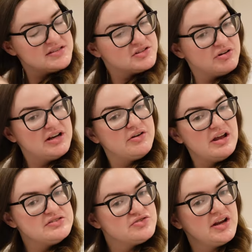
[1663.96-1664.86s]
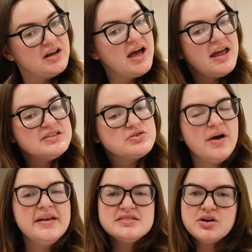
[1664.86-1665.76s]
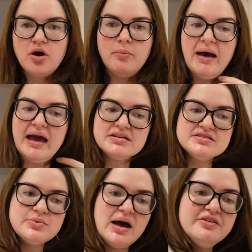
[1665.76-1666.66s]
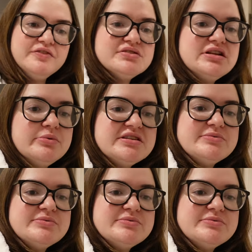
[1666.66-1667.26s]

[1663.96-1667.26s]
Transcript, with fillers: It's a really great straightener and it's quite nice and compact as well. It feels a little bit